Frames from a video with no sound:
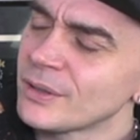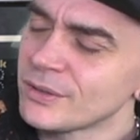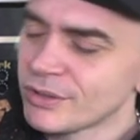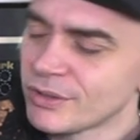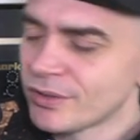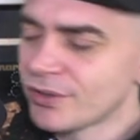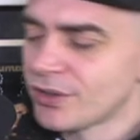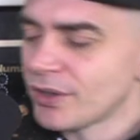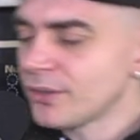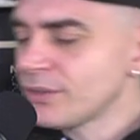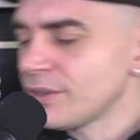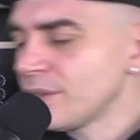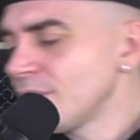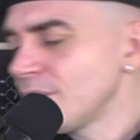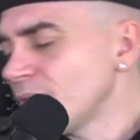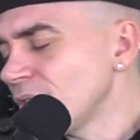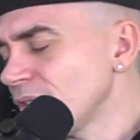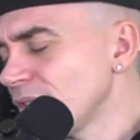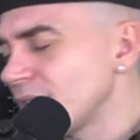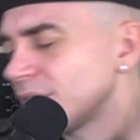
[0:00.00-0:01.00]
Hold on. So
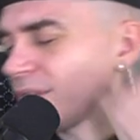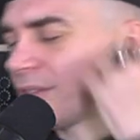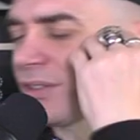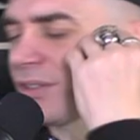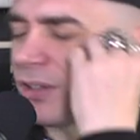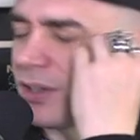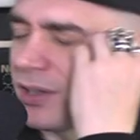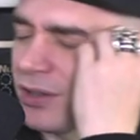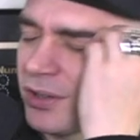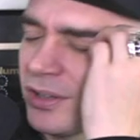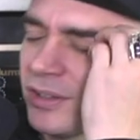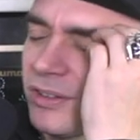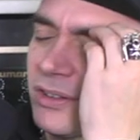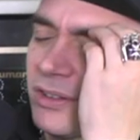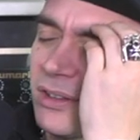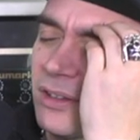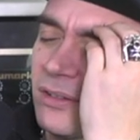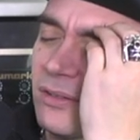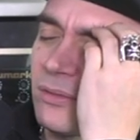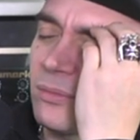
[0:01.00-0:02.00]
you've got the. So this is.